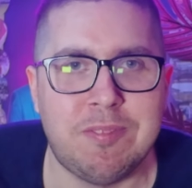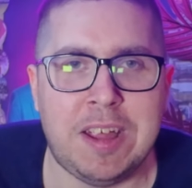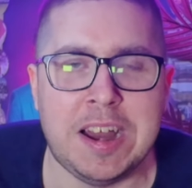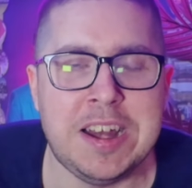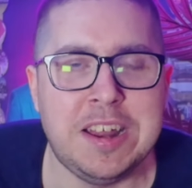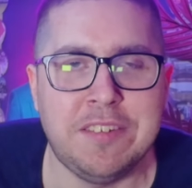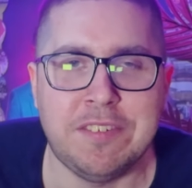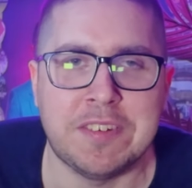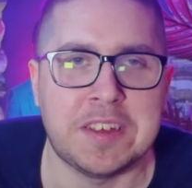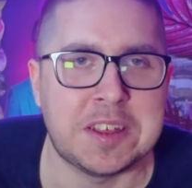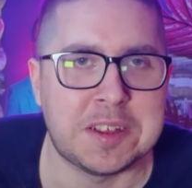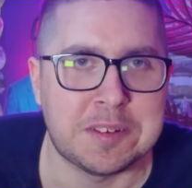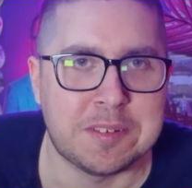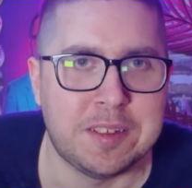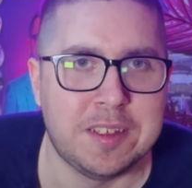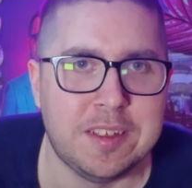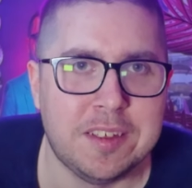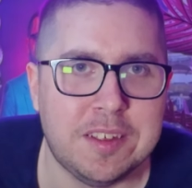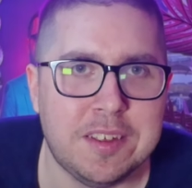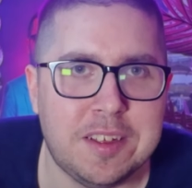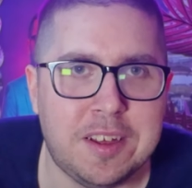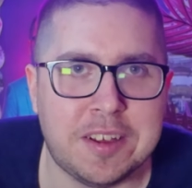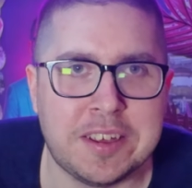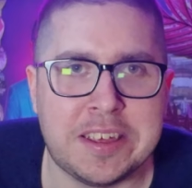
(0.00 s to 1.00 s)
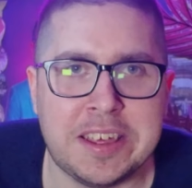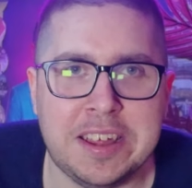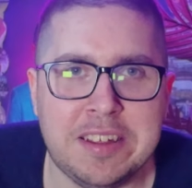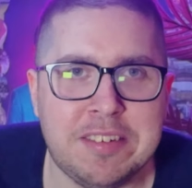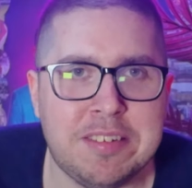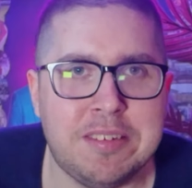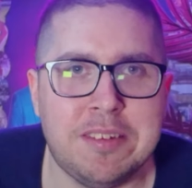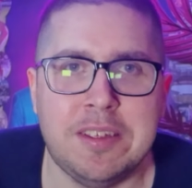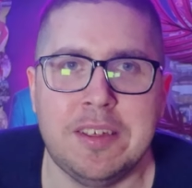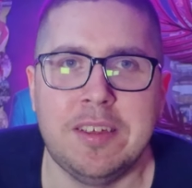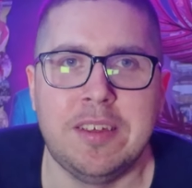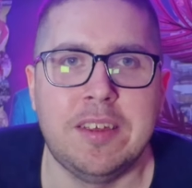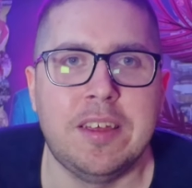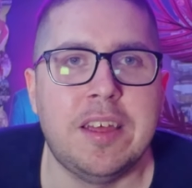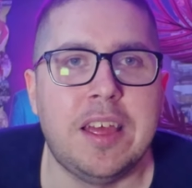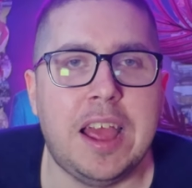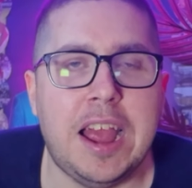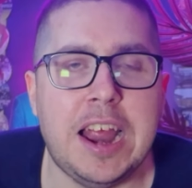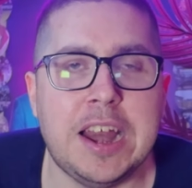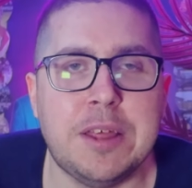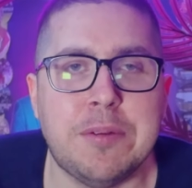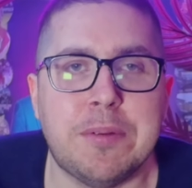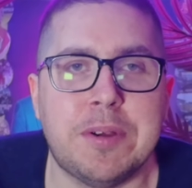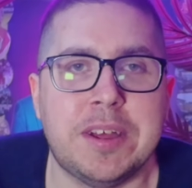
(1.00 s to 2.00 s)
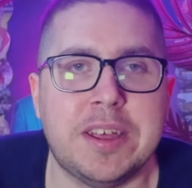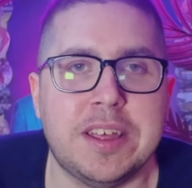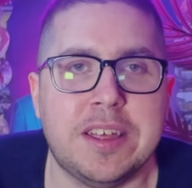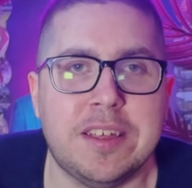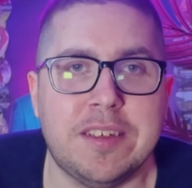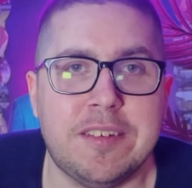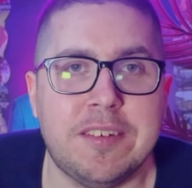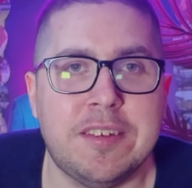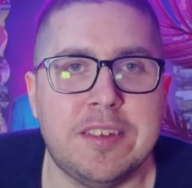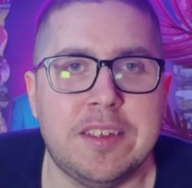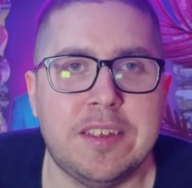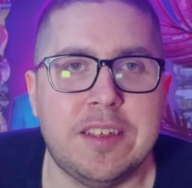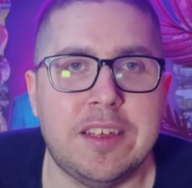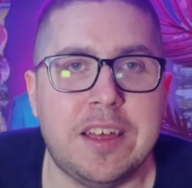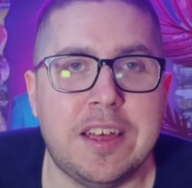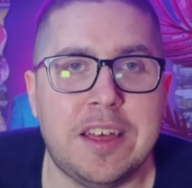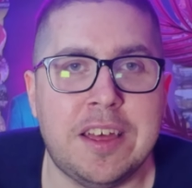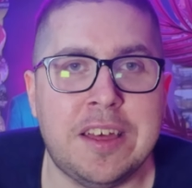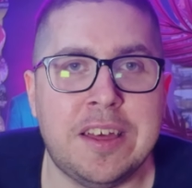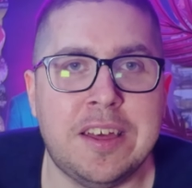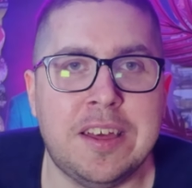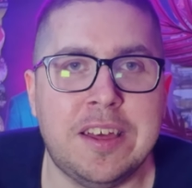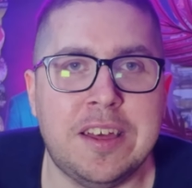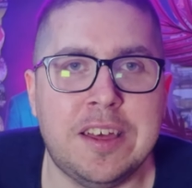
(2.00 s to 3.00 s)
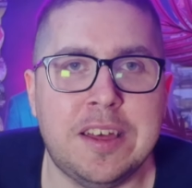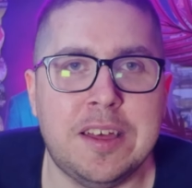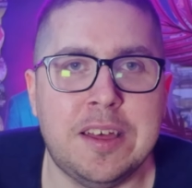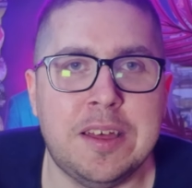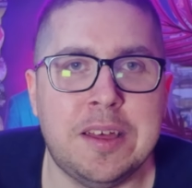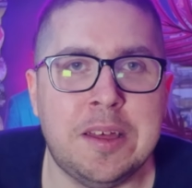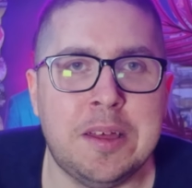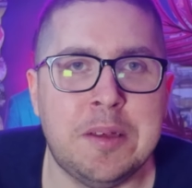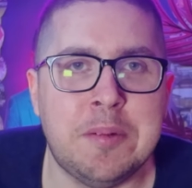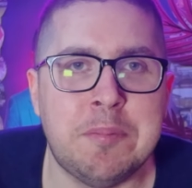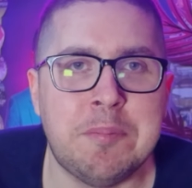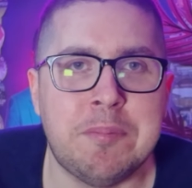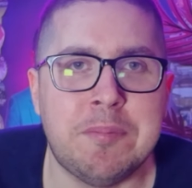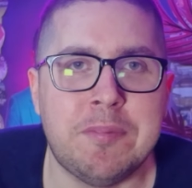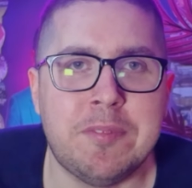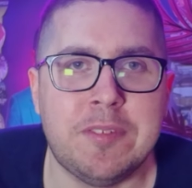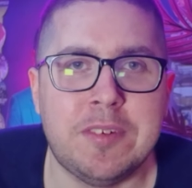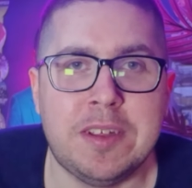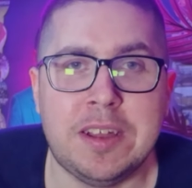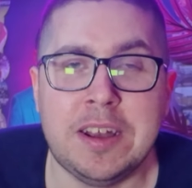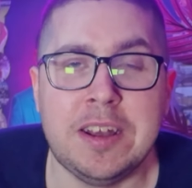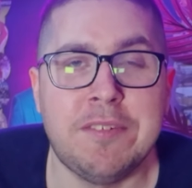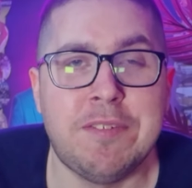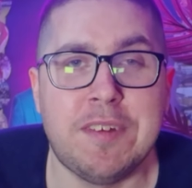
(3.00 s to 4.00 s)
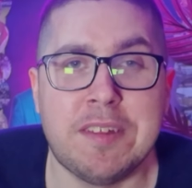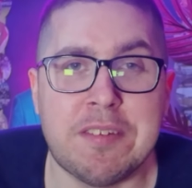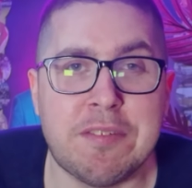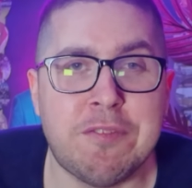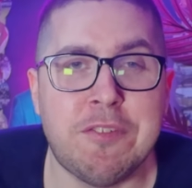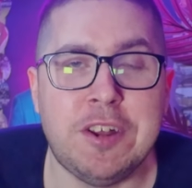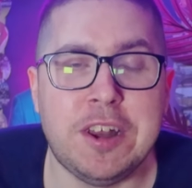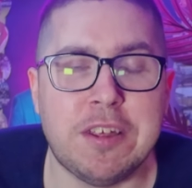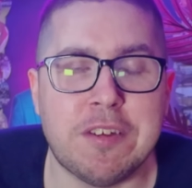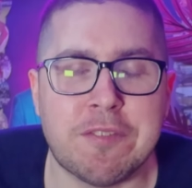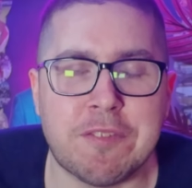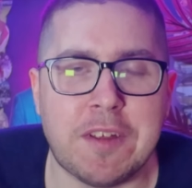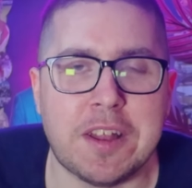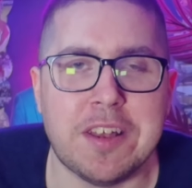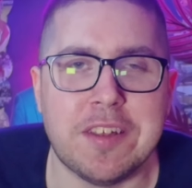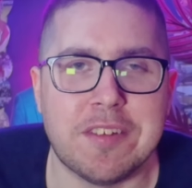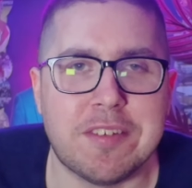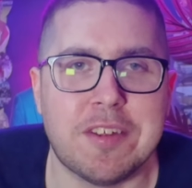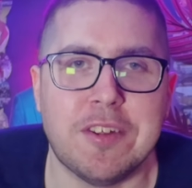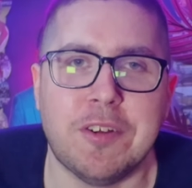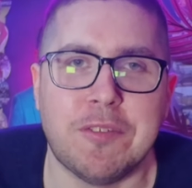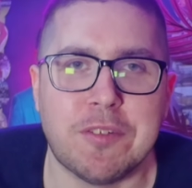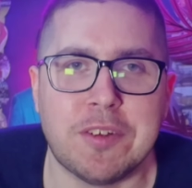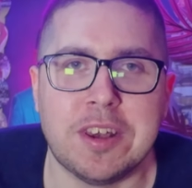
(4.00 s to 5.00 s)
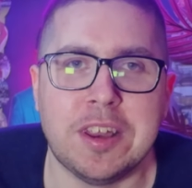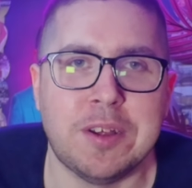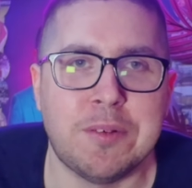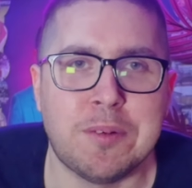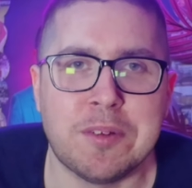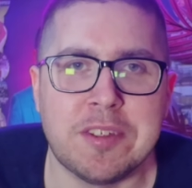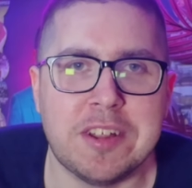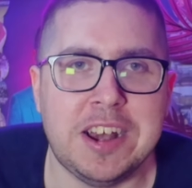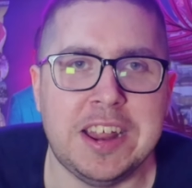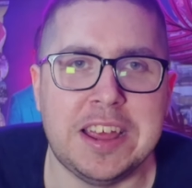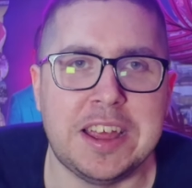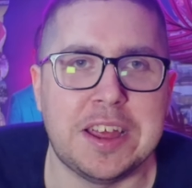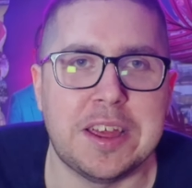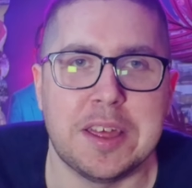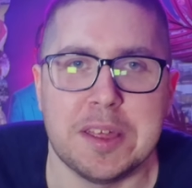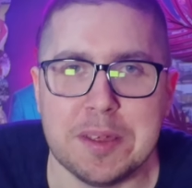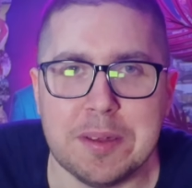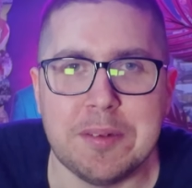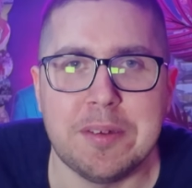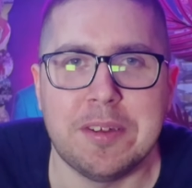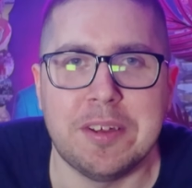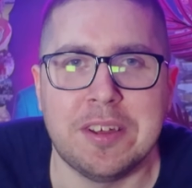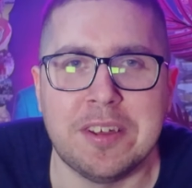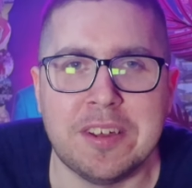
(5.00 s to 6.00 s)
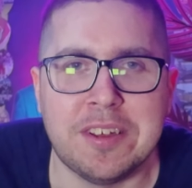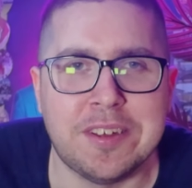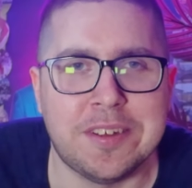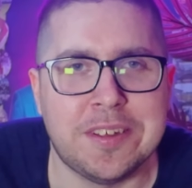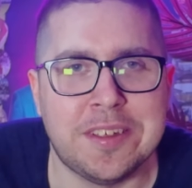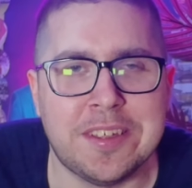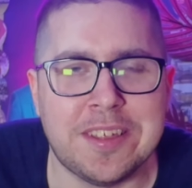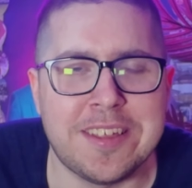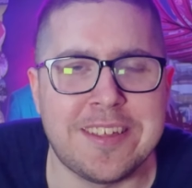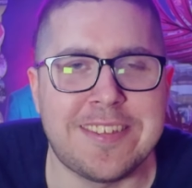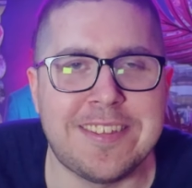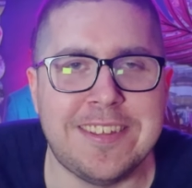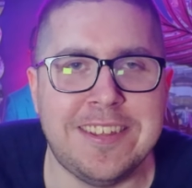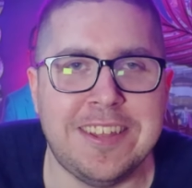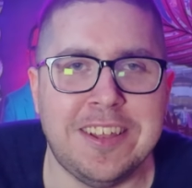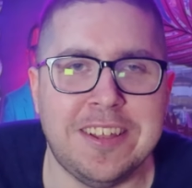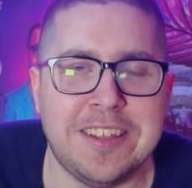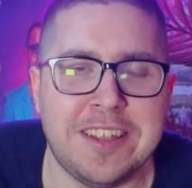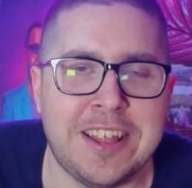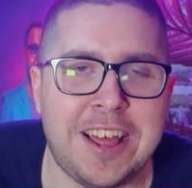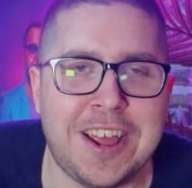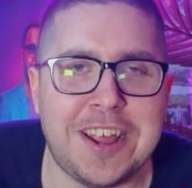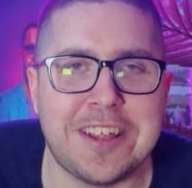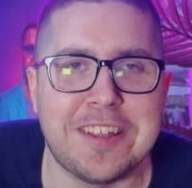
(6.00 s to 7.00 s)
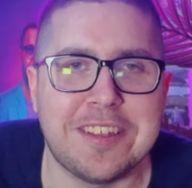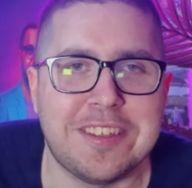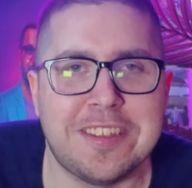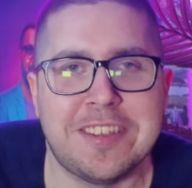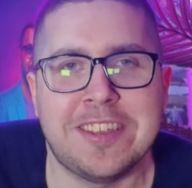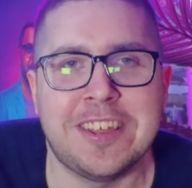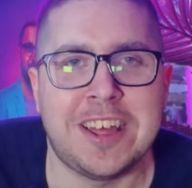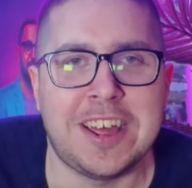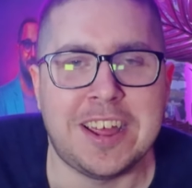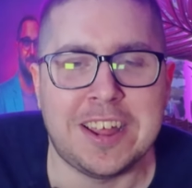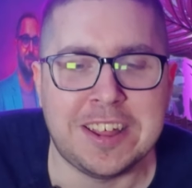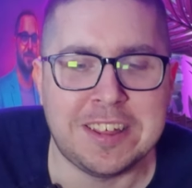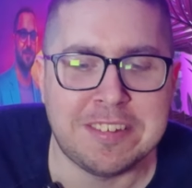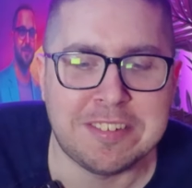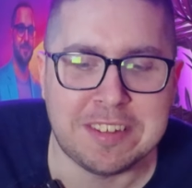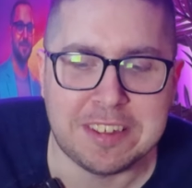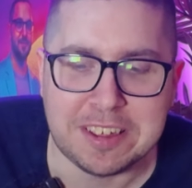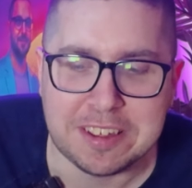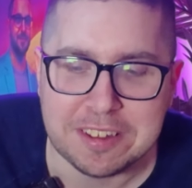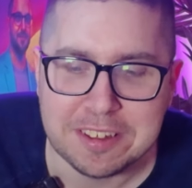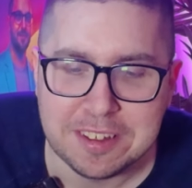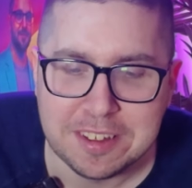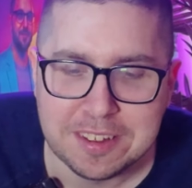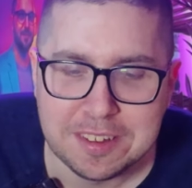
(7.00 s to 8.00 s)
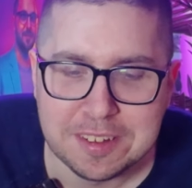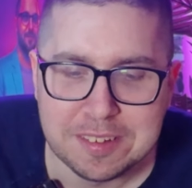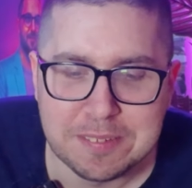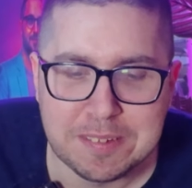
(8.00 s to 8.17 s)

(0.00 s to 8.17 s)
anything, I guess. Anyway, and if it's really offensive, obviously I will delete it. That is it.